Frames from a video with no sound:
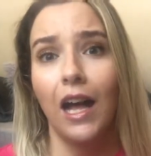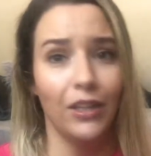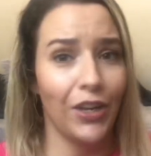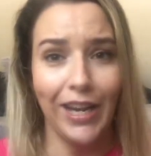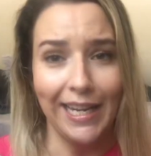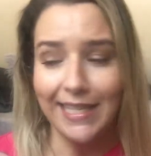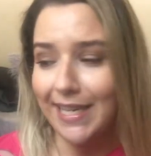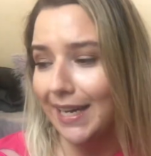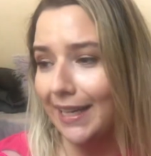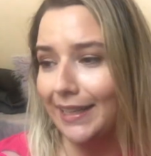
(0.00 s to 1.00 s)
a lot
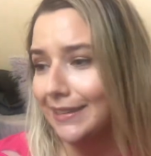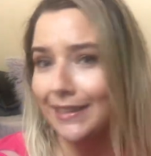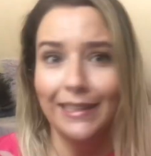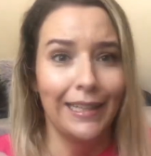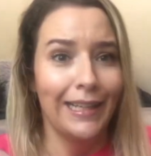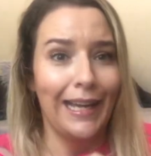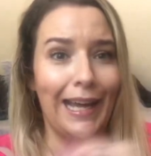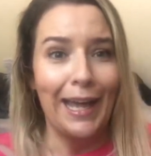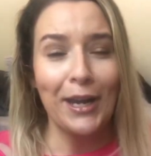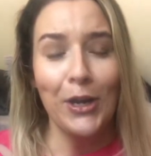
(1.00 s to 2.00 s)
easier.
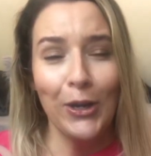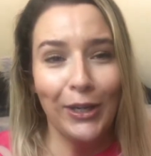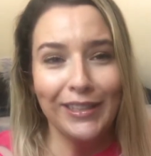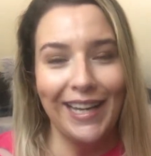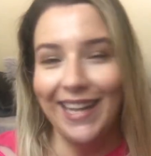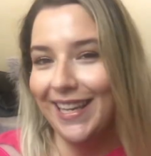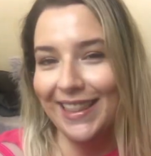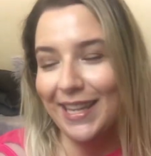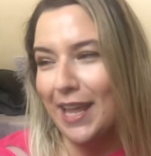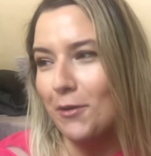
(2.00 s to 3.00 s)
I don't know. I
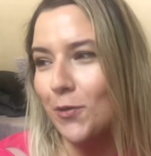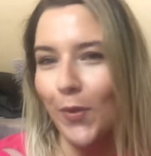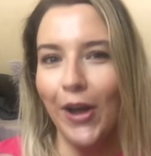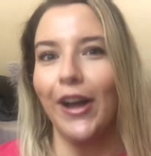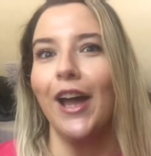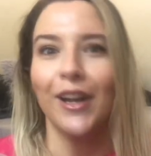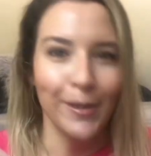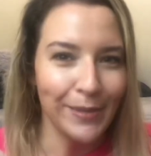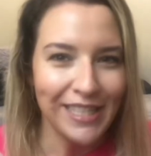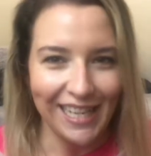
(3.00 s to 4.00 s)
think that will work. I
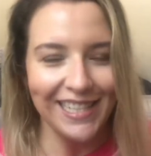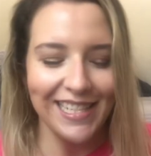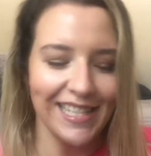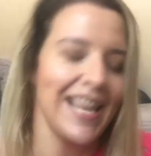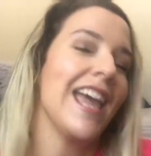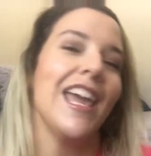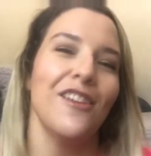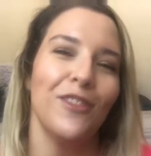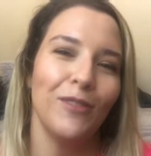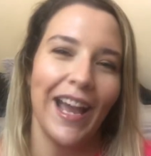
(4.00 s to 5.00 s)
hope it does.
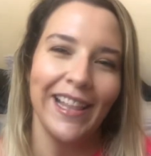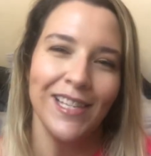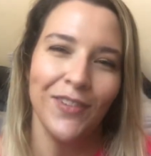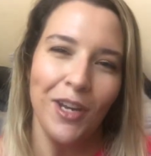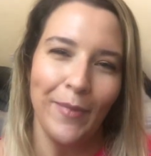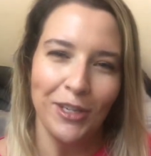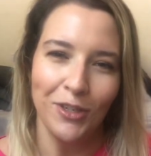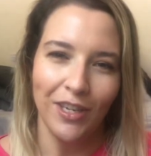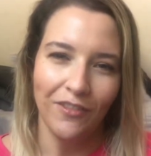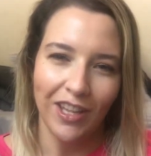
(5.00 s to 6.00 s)
If you like this video, make
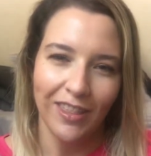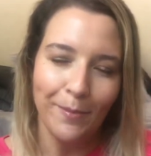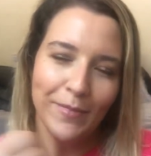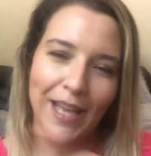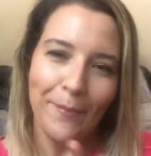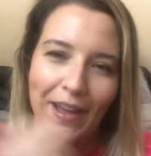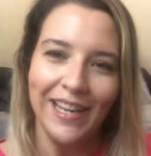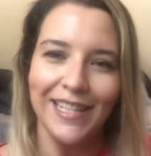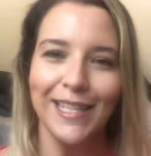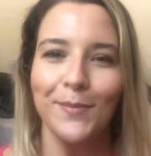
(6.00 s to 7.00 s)
sure you give it a thumbs up
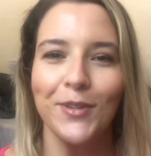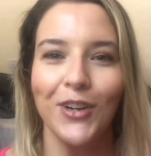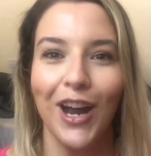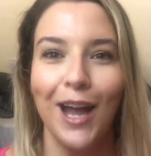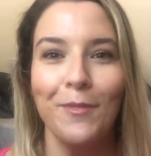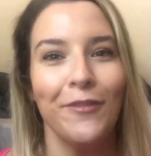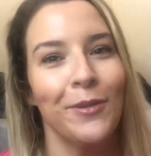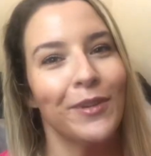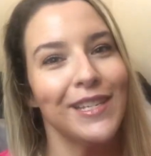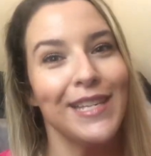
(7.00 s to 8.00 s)
and hit subscribe
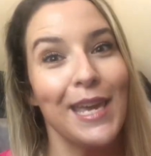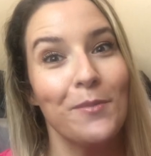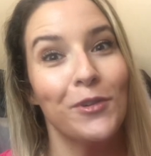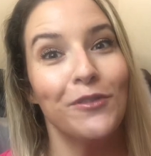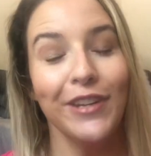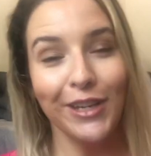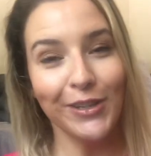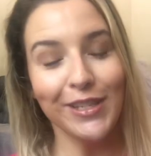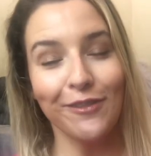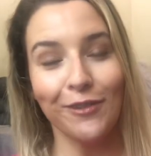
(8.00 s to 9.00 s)
if you want to see more
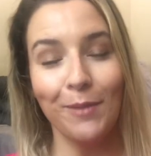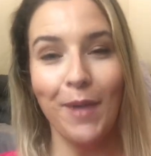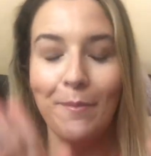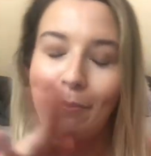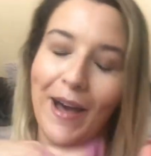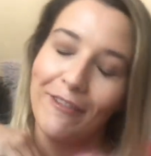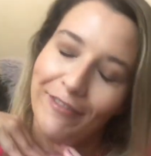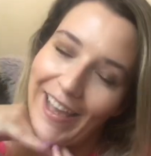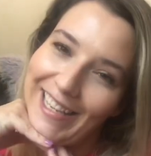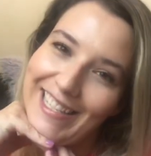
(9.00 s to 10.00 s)
videos from my
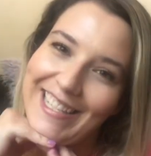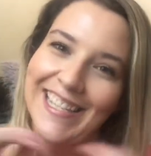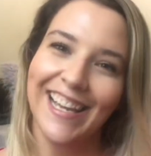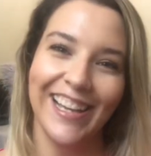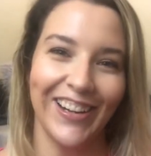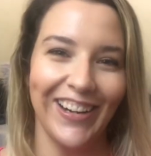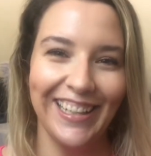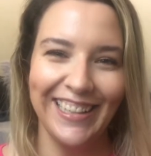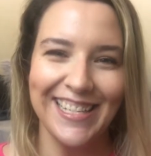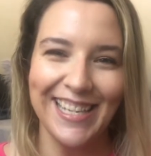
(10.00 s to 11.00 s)
face.
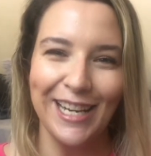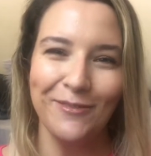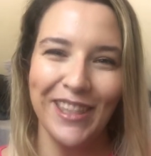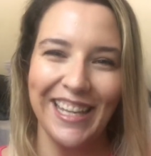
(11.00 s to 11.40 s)
Right, let's get on